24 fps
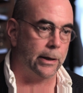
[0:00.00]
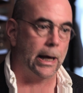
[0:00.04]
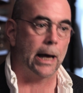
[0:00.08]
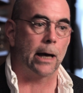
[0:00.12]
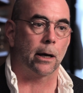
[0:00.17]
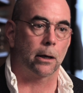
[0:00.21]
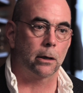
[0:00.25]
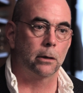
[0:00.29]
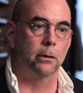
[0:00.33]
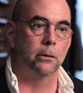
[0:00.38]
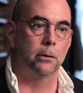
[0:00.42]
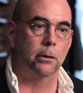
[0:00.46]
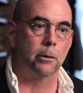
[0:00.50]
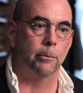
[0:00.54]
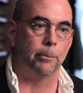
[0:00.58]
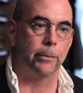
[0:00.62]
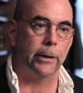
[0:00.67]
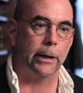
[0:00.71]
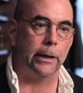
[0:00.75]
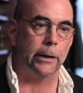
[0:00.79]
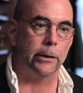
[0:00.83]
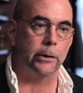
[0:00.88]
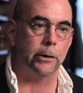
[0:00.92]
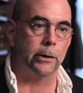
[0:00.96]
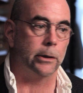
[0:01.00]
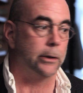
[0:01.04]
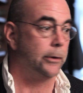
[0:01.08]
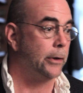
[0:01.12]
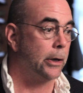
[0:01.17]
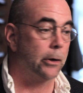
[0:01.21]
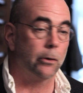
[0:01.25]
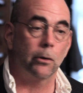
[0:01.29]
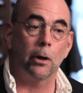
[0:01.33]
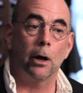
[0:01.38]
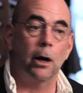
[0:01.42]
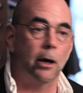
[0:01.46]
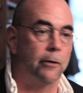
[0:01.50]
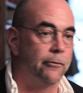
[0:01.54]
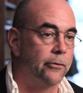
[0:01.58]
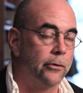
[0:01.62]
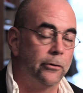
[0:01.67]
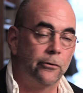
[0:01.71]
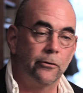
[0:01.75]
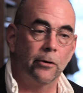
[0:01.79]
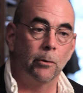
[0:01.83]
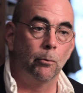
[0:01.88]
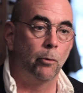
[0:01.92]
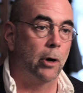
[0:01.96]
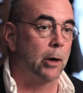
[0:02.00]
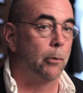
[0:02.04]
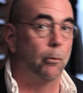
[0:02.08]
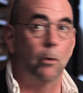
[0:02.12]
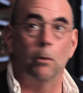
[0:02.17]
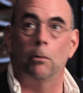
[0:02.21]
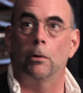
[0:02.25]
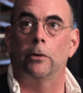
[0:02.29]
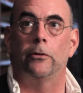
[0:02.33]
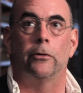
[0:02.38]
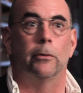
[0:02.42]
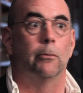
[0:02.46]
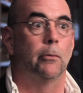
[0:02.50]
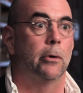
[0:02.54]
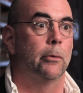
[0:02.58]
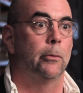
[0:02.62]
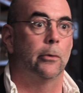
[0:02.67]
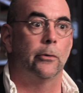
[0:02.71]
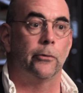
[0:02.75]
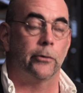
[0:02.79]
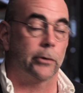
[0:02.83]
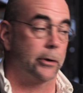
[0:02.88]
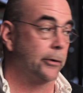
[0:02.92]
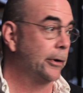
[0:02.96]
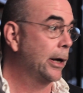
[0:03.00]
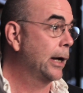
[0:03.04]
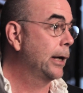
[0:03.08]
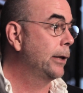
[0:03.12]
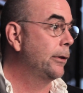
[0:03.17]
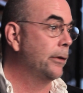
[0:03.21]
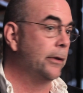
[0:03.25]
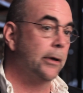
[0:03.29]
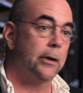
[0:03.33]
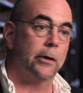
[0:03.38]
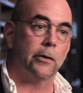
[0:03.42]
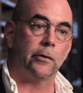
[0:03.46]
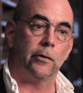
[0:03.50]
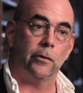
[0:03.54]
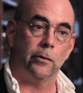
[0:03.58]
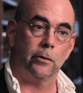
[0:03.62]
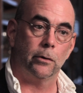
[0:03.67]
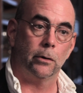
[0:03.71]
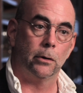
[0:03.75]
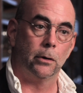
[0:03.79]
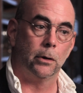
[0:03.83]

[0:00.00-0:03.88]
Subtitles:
that companion in their lives in some way. What was it? What was it? Because I had this.